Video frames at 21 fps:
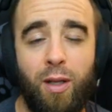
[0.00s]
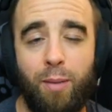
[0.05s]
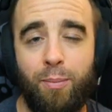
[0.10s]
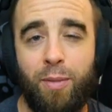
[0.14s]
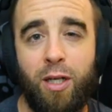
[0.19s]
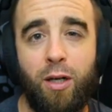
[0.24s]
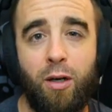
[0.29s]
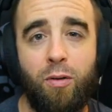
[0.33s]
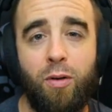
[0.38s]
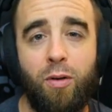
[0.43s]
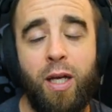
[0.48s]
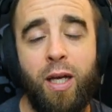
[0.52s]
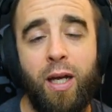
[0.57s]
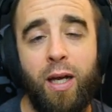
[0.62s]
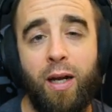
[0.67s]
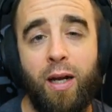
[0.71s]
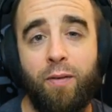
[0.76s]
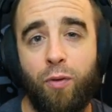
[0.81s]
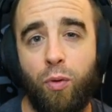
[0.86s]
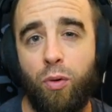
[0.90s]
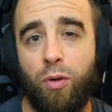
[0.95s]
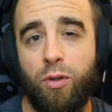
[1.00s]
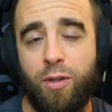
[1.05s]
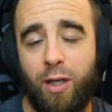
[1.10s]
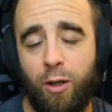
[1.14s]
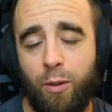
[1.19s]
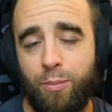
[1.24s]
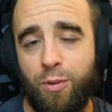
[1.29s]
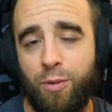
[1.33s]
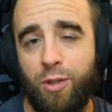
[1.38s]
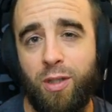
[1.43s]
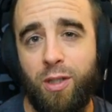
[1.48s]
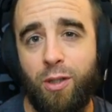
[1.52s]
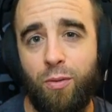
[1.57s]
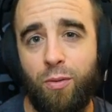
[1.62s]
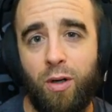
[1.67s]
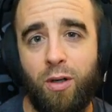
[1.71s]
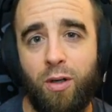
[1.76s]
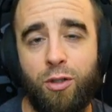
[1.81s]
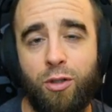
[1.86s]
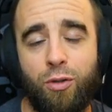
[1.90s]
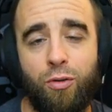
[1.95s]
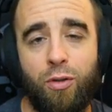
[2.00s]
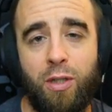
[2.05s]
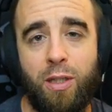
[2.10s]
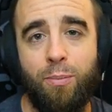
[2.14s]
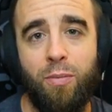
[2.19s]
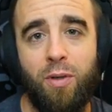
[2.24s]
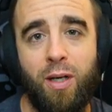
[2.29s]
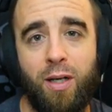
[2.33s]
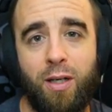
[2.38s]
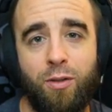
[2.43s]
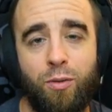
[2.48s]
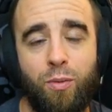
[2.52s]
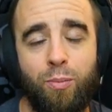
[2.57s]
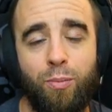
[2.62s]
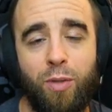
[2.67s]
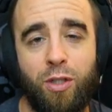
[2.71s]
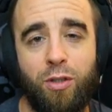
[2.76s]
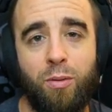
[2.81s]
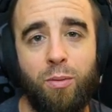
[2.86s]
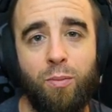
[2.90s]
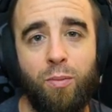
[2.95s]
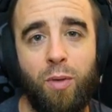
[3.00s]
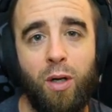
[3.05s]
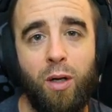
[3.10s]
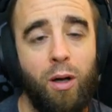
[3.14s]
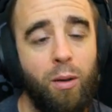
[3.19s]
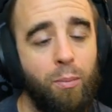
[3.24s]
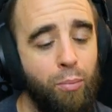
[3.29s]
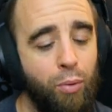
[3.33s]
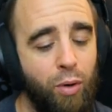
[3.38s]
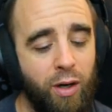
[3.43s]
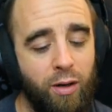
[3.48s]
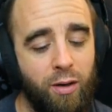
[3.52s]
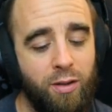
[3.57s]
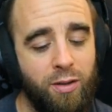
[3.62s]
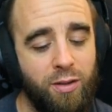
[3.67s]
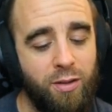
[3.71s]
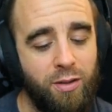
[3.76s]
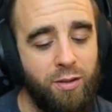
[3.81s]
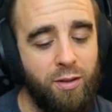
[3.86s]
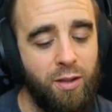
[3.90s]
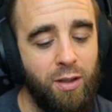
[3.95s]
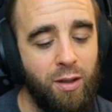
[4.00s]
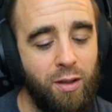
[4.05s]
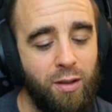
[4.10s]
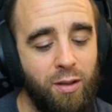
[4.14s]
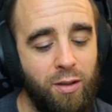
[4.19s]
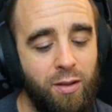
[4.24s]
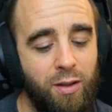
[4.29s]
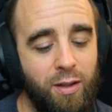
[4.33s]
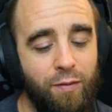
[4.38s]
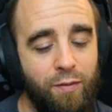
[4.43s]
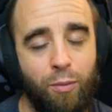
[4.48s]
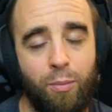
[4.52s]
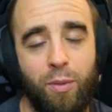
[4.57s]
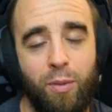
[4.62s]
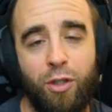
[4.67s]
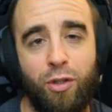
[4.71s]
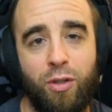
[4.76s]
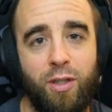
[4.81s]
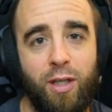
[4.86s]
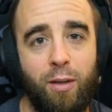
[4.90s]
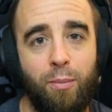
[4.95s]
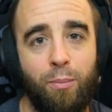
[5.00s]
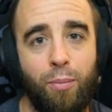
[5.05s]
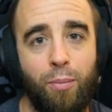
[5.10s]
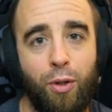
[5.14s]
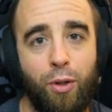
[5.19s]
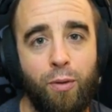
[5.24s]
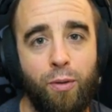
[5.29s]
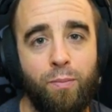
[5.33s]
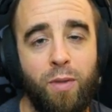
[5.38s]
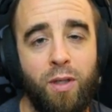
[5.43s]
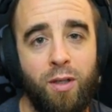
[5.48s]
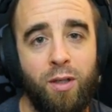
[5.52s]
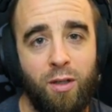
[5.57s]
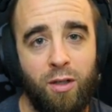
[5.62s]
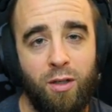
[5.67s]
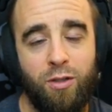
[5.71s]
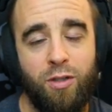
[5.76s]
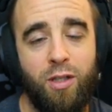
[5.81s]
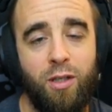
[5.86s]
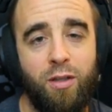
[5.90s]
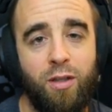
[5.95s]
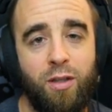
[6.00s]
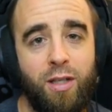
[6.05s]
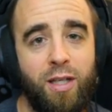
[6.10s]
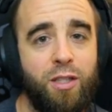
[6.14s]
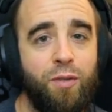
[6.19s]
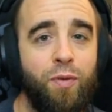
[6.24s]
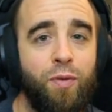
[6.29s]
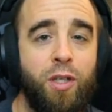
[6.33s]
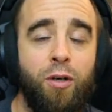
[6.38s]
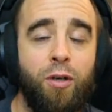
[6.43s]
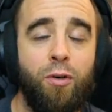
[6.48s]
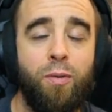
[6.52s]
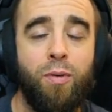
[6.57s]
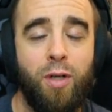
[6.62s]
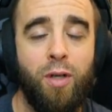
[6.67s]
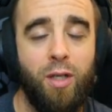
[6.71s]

Let me know. And of course, I hope to see you on stream, as we mentioned prior, information down below. I'll see you in the next video.